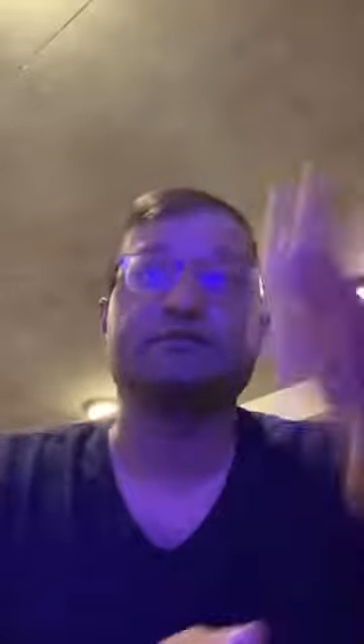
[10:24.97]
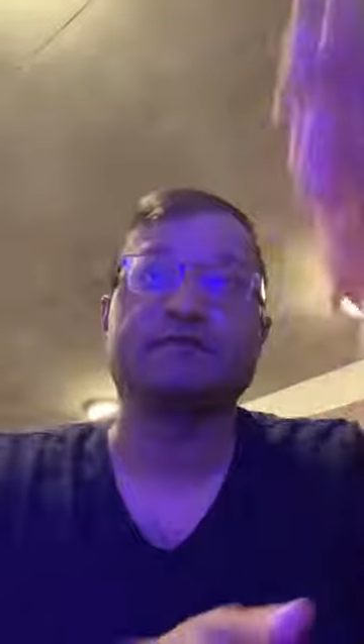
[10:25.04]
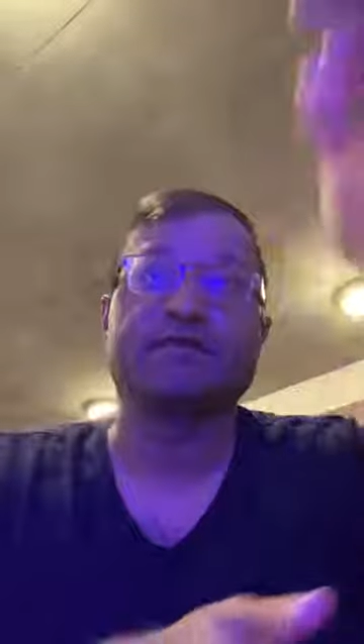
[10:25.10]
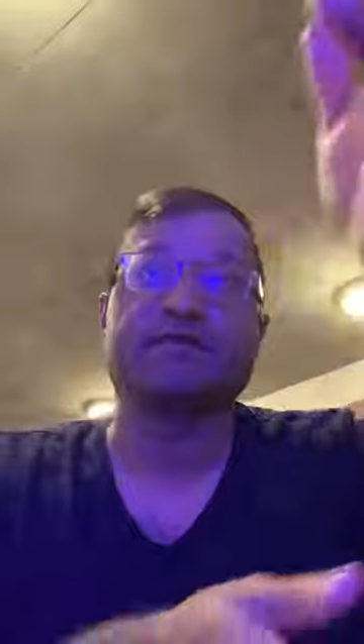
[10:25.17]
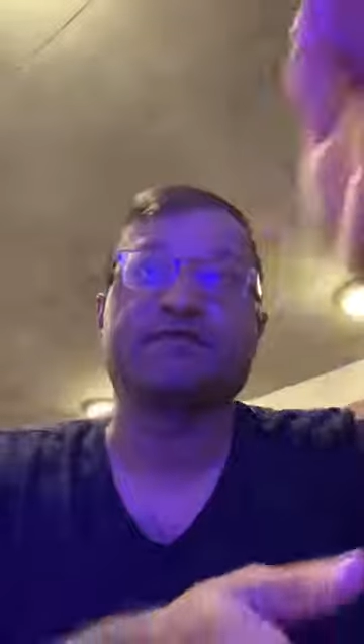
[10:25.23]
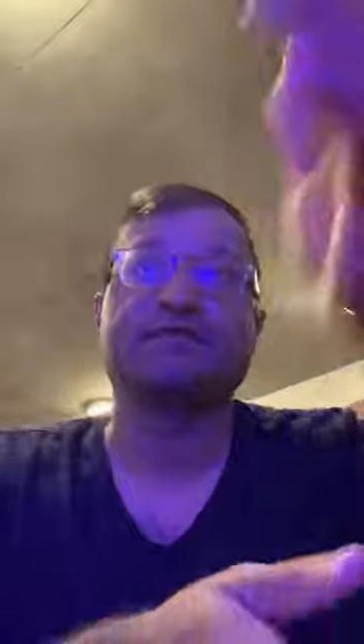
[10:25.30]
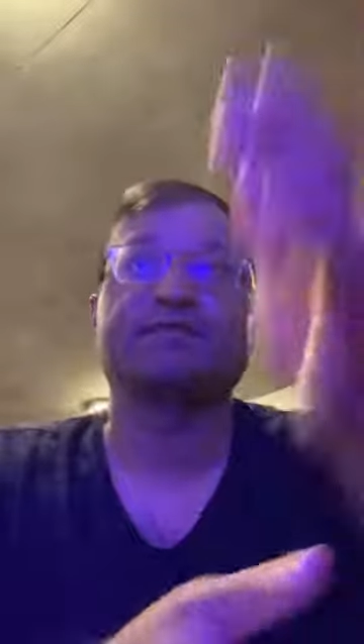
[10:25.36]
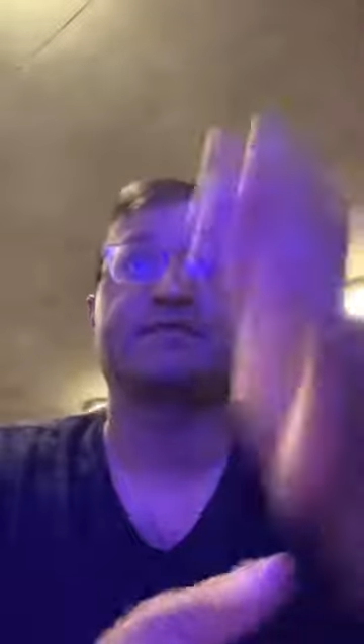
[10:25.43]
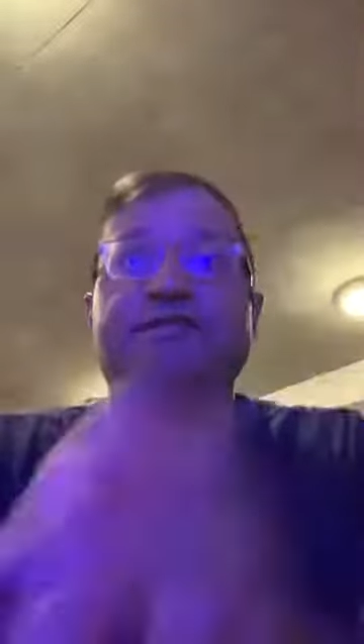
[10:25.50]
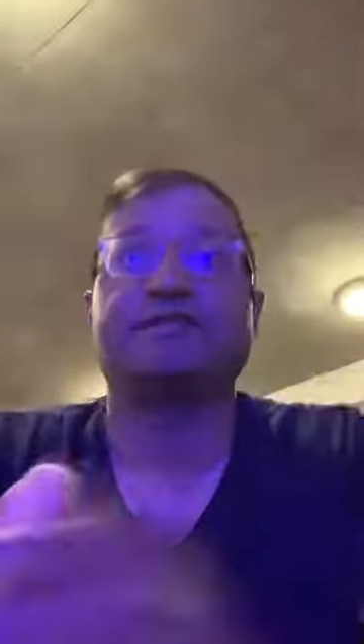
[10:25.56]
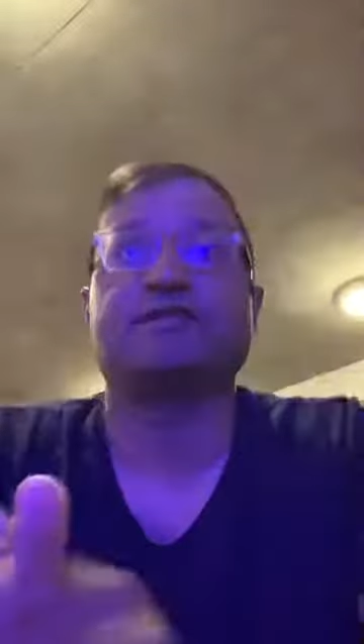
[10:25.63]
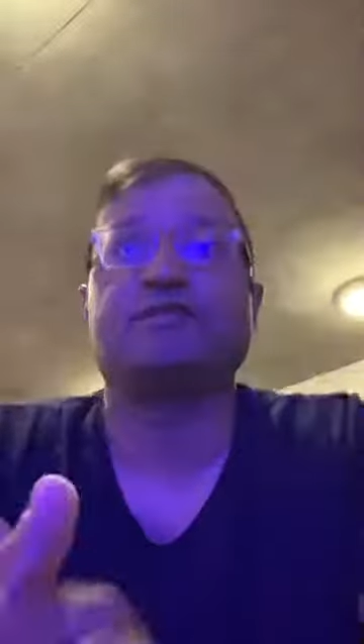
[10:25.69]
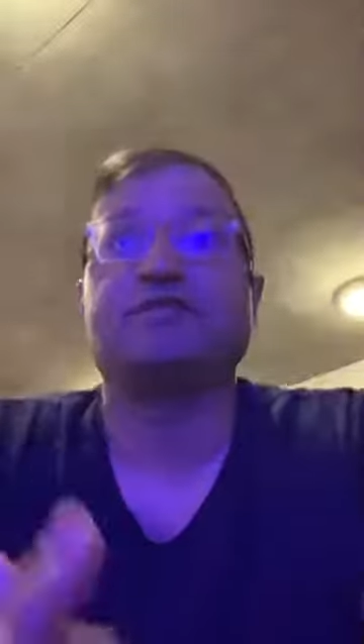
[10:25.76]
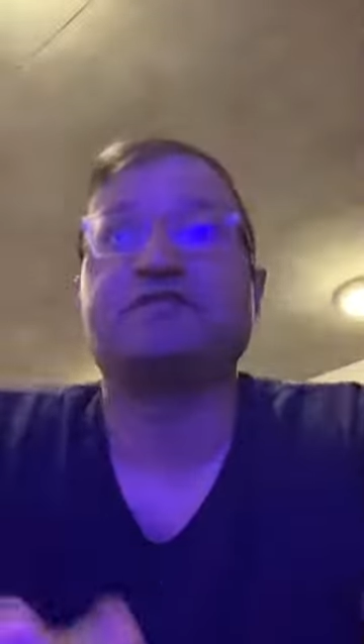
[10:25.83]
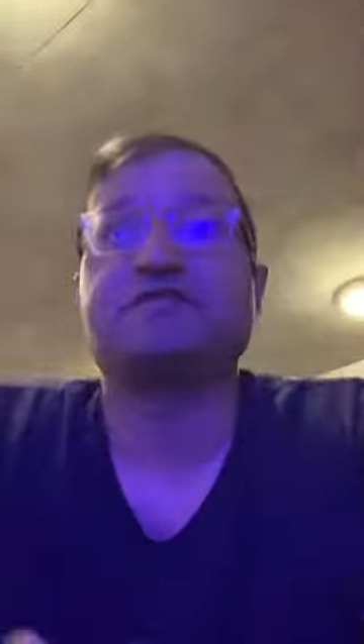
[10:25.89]
like it says
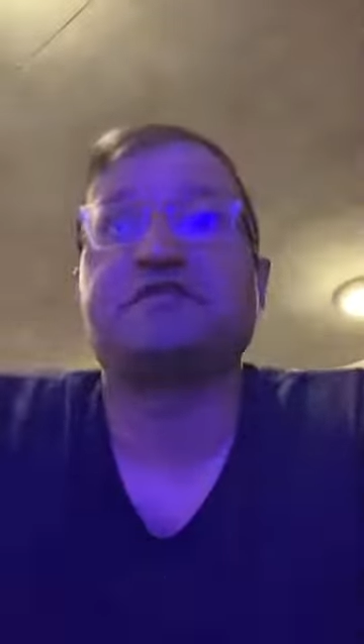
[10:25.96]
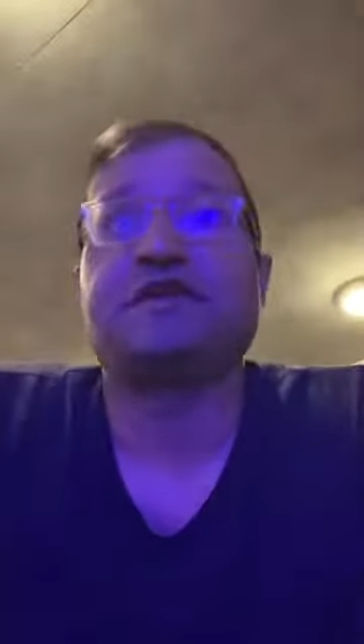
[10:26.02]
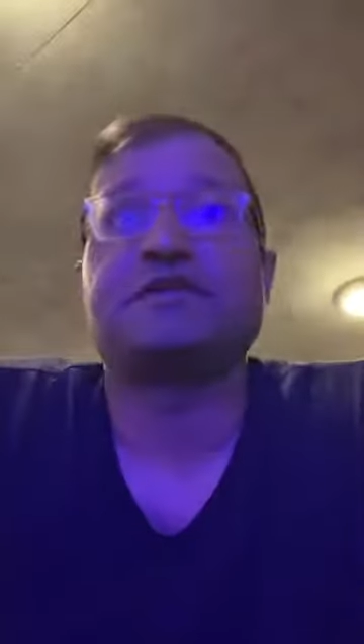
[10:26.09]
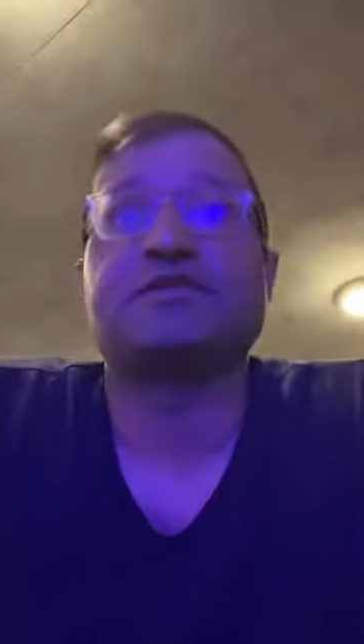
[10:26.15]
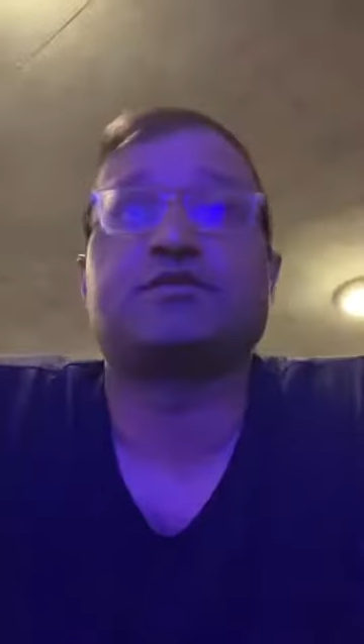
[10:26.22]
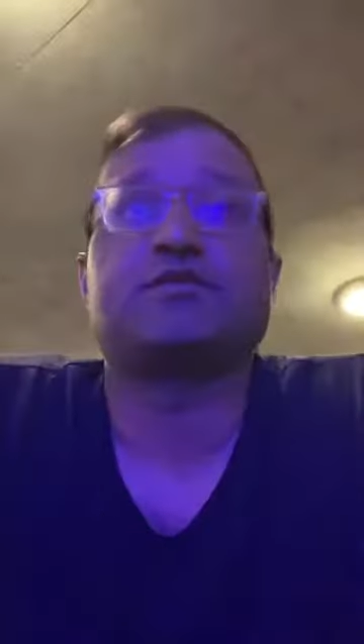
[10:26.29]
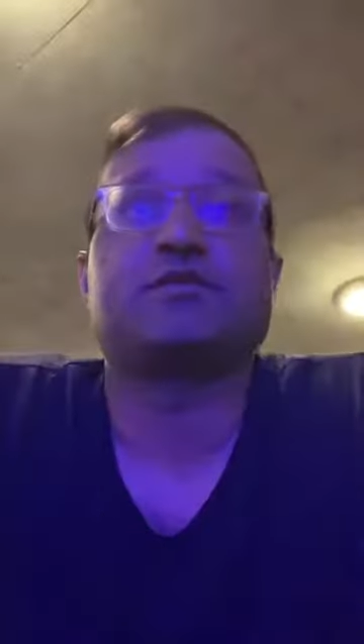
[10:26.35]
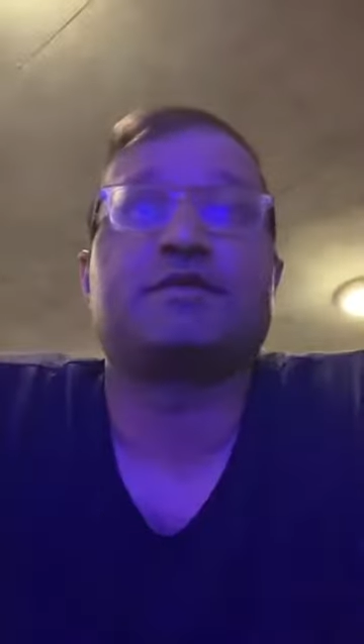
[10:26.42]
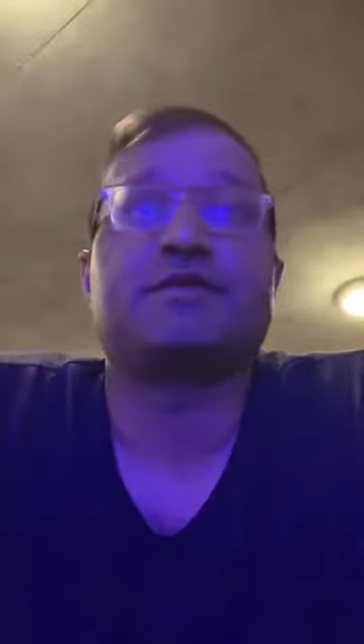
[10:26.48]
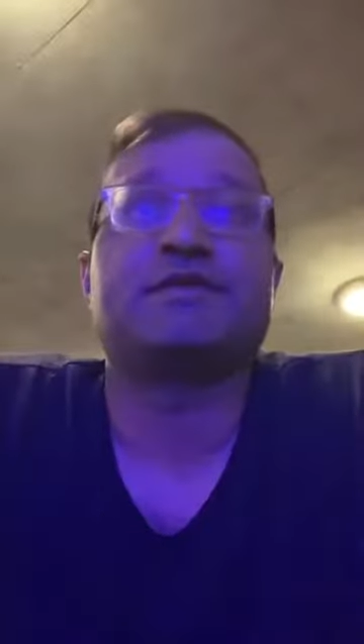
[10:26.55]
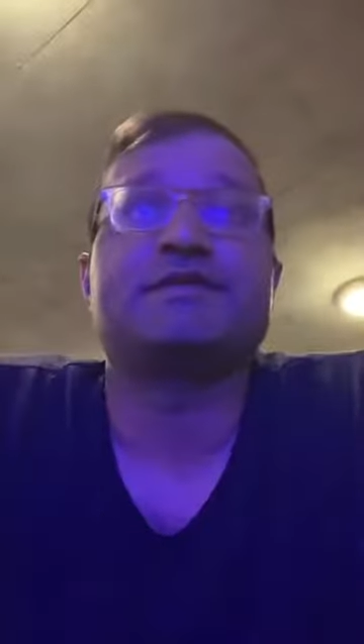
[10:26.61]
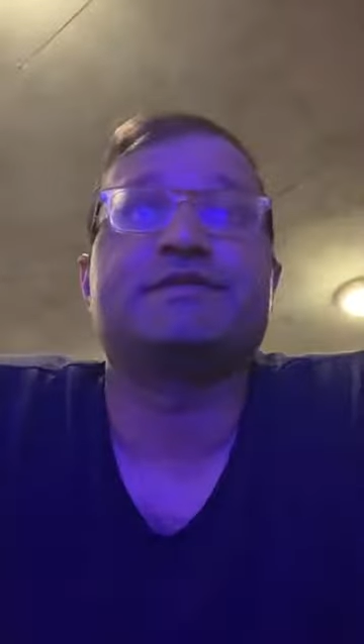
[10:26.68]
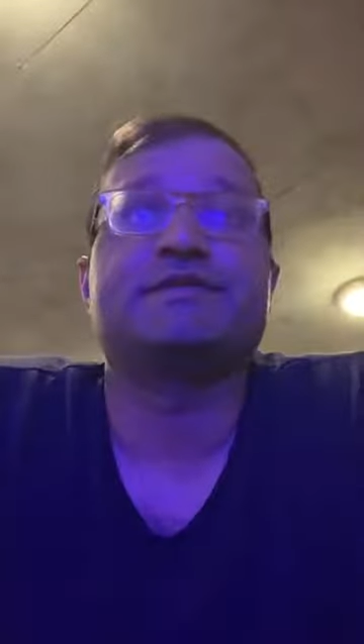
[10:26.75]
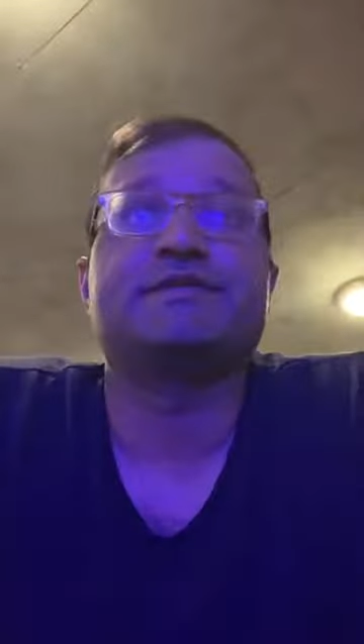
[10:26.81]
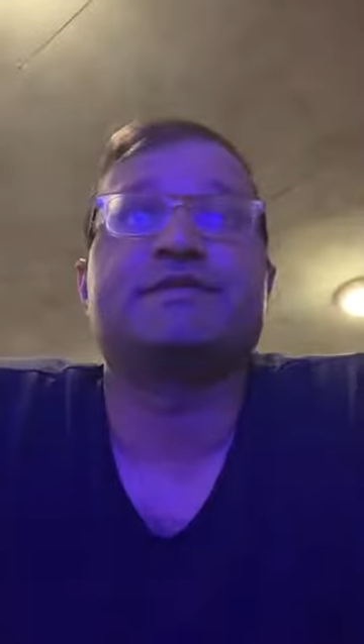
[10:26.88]
here, with his face toward the
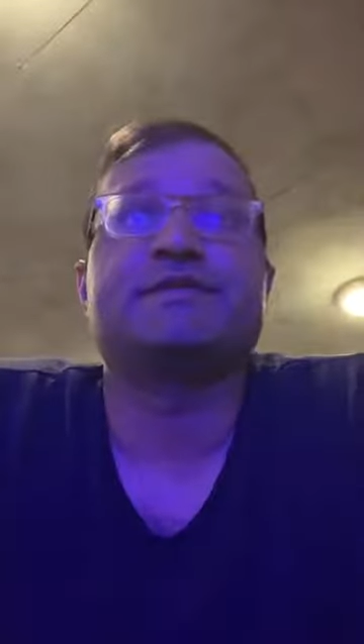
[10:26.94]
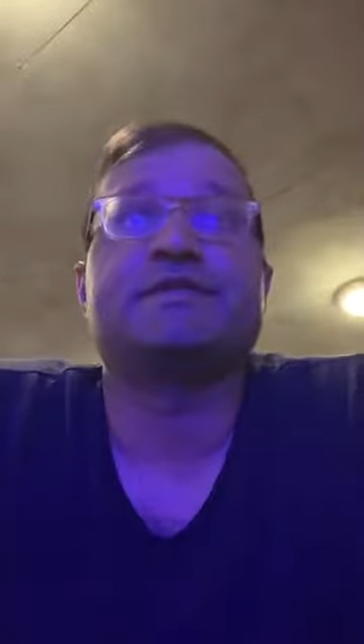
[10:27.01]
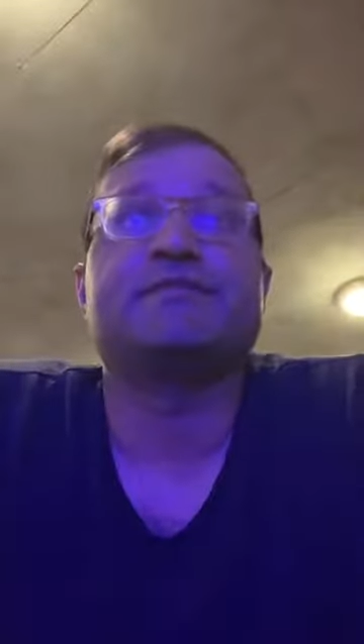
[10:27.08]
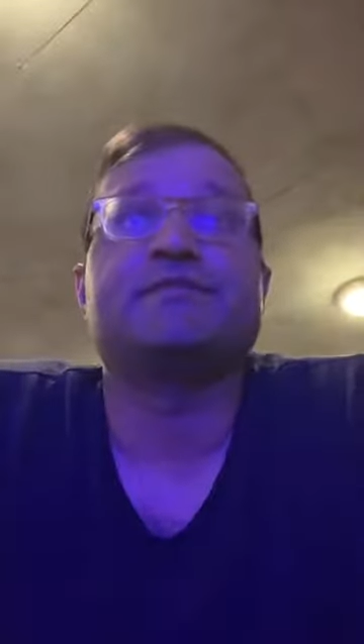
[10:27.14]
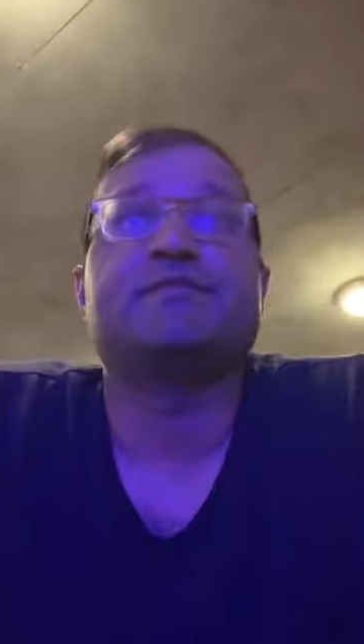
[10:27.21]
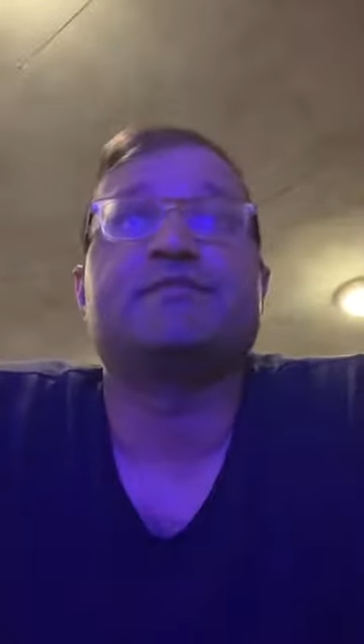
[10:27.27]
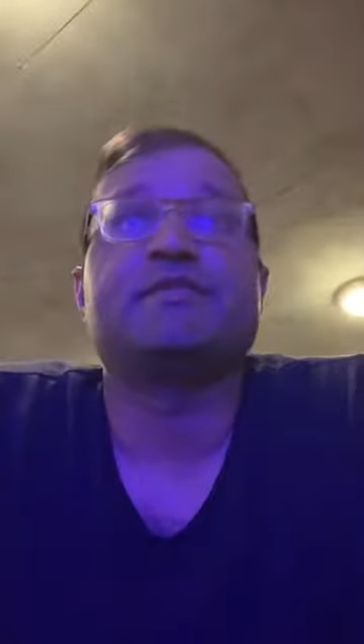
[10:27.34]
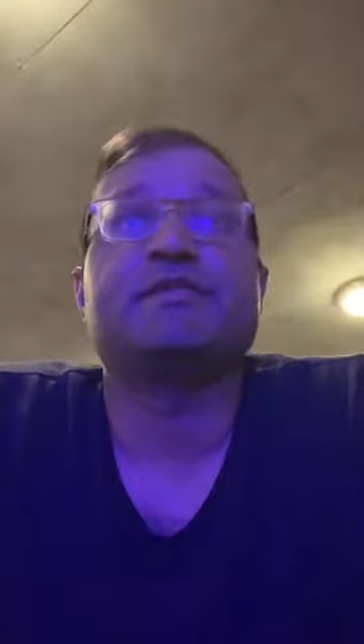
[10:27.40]
east sea